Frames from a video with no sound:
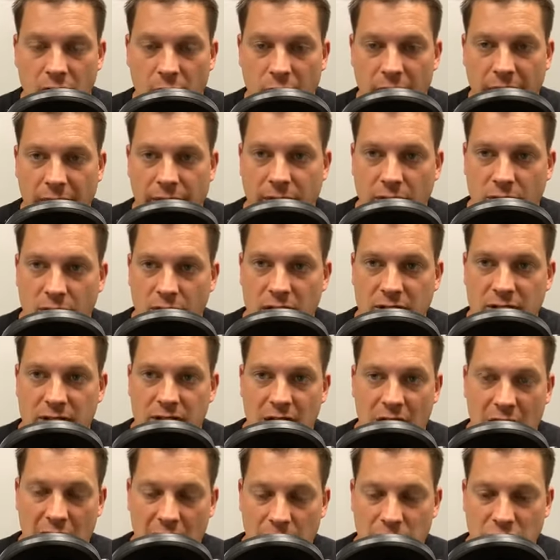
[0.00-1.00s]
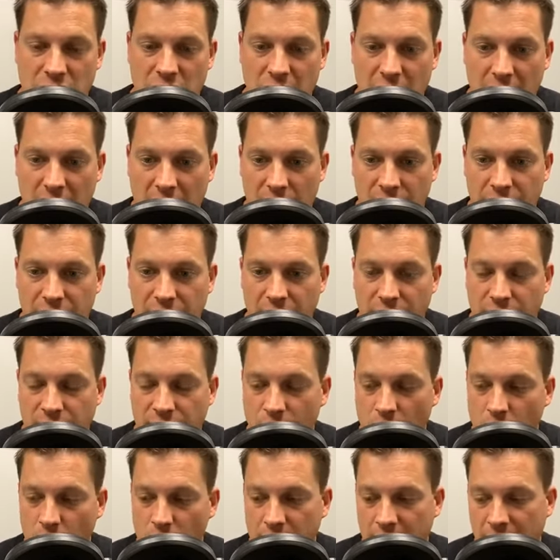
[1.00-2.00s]
that there is an option out there
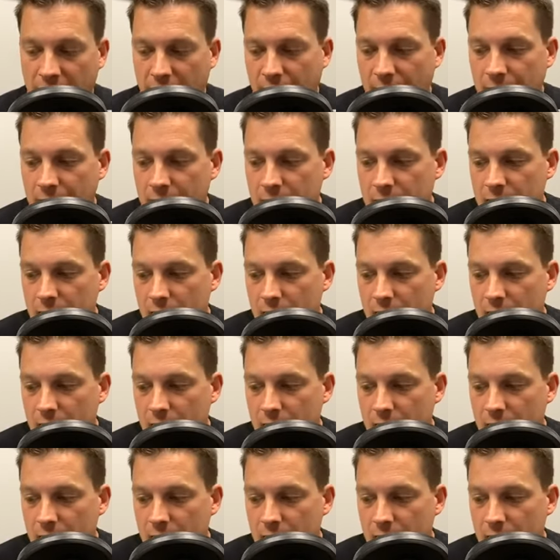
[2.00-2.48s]
for that.